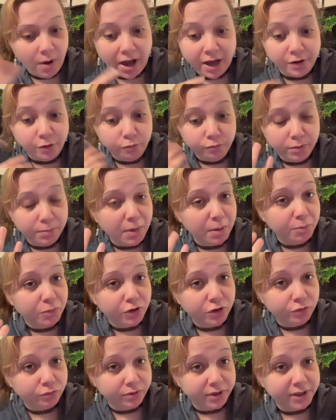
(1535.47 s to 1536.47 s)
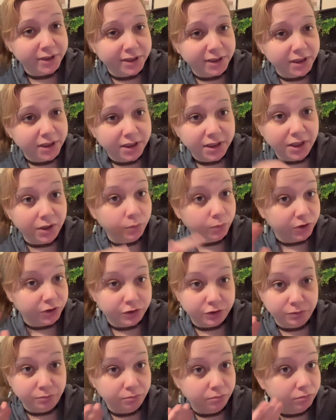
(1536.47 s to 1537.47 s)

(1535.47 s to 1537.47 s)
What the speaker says: I don't remember the reason. It was